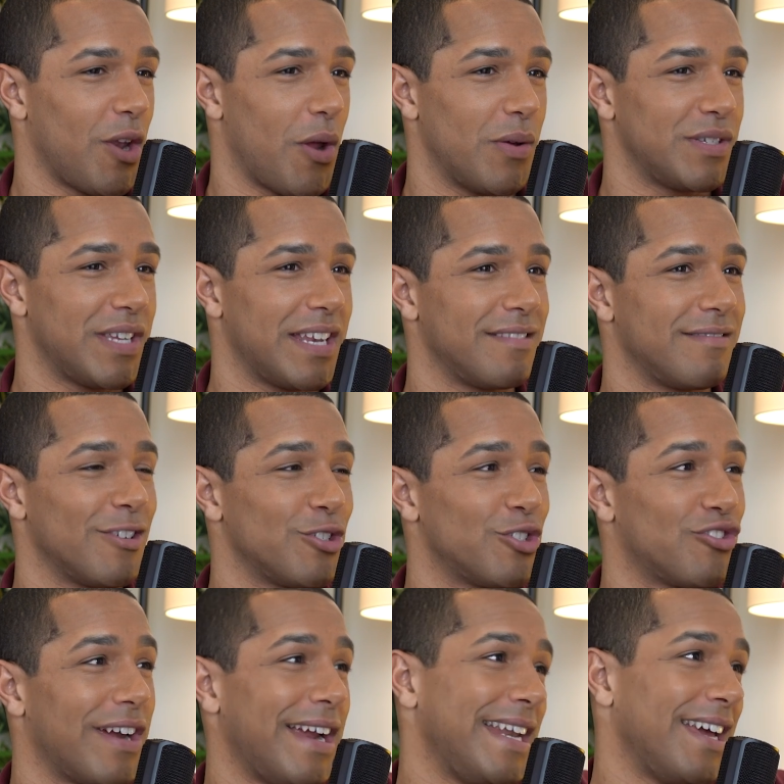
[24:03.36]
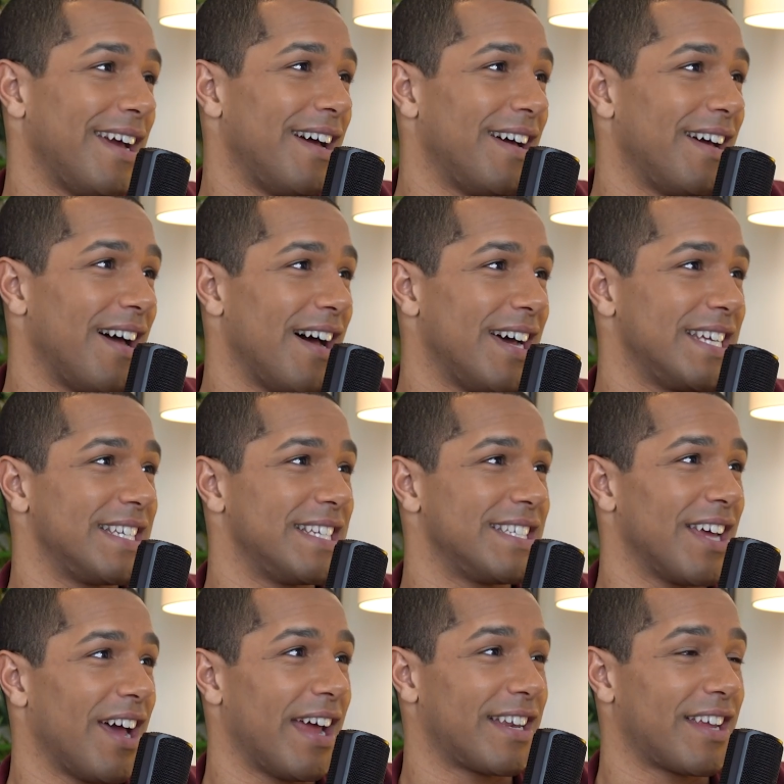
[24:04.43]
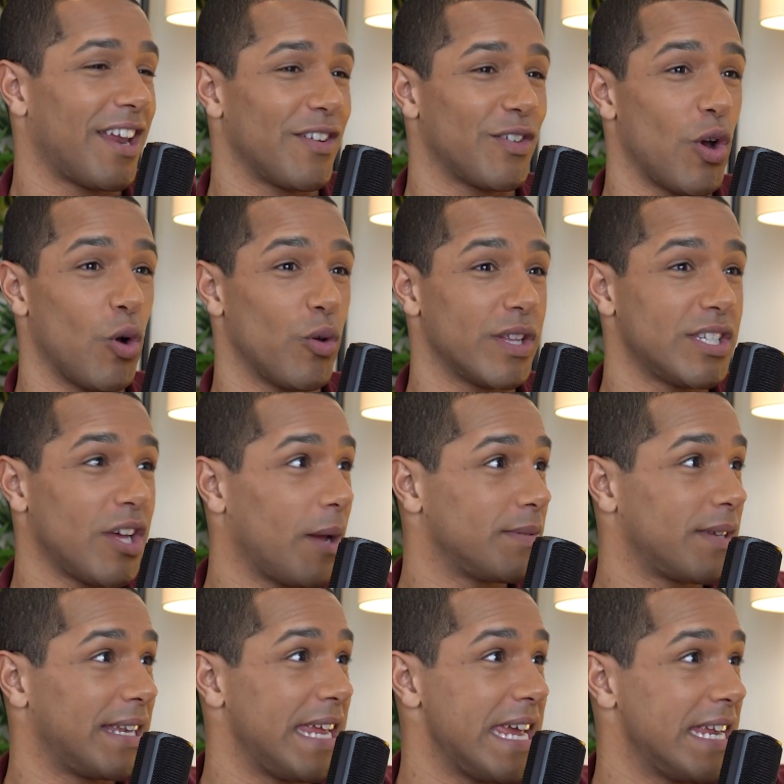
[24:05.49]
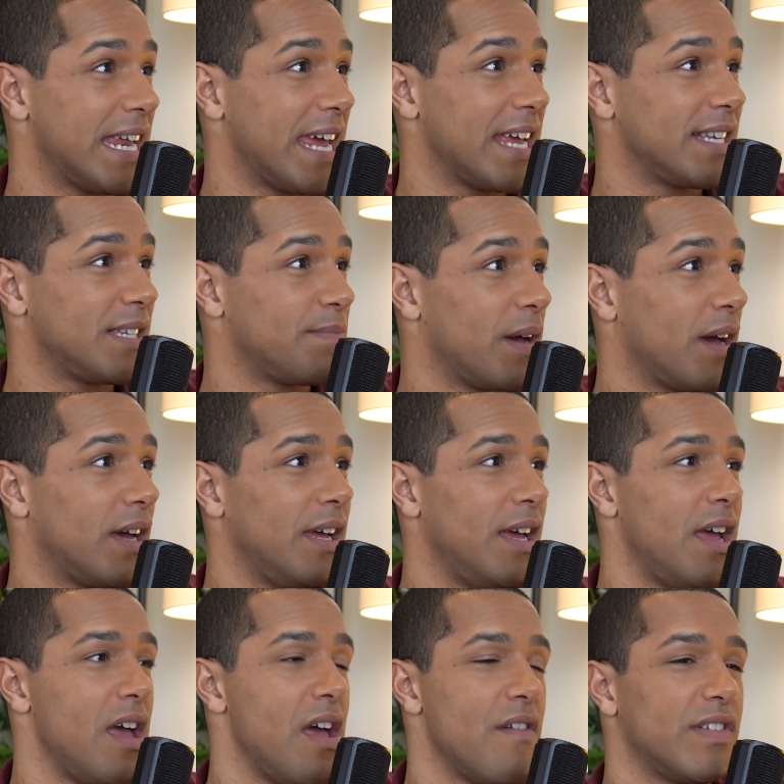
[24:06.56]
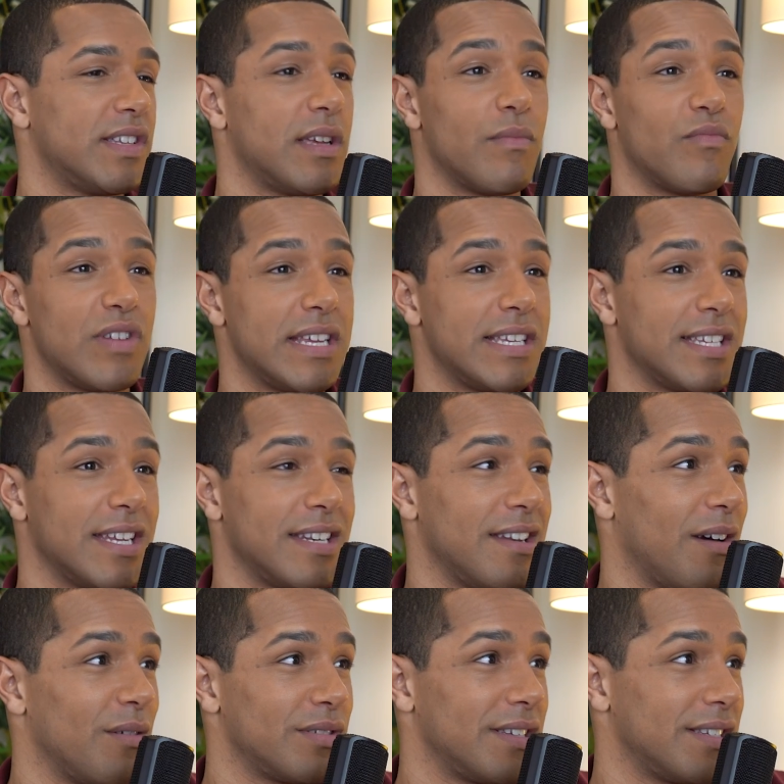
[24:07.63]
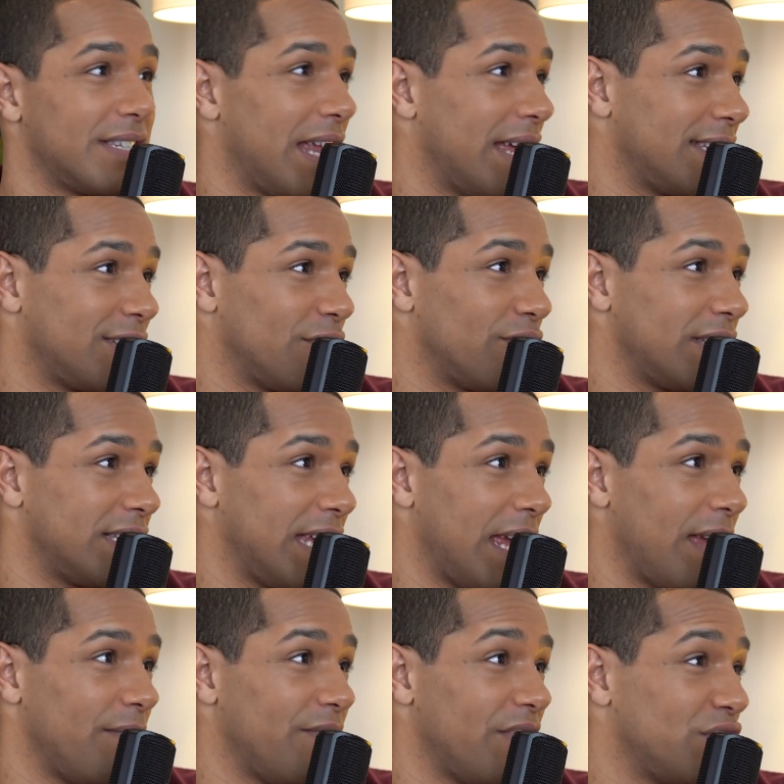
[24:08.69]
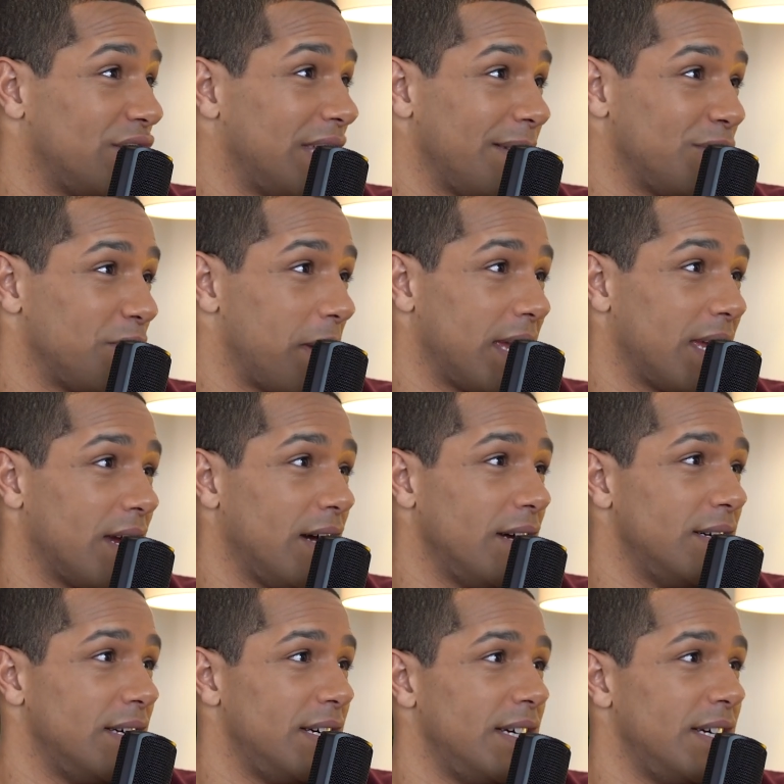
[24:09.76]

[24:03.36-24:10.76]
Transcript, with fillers: you know, it was in Australia and I'd kind of got all the times I needed, but for some reason I wasn't selected on the team for Team Jamaica.